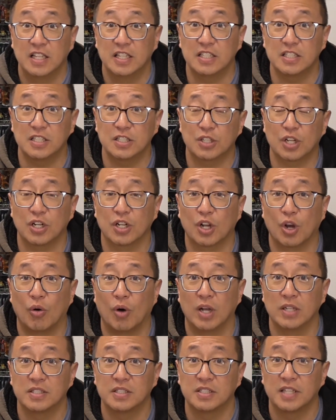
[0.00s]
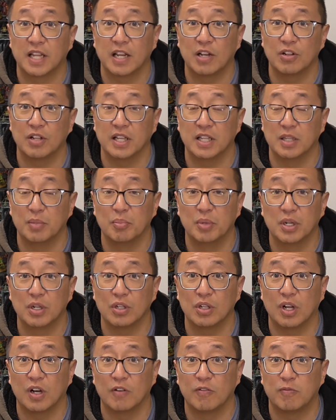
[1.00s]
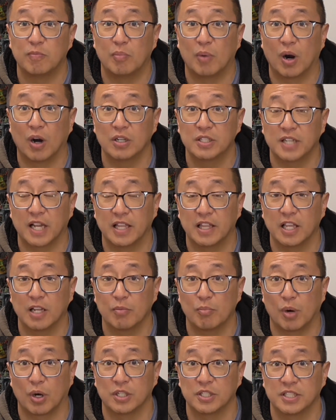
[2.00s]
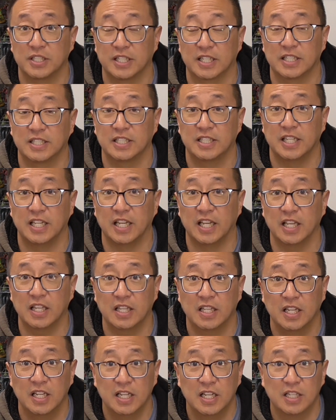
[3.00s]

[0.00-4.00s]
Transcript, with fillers: This is going to go on sale in the middle of March, I think March 16th.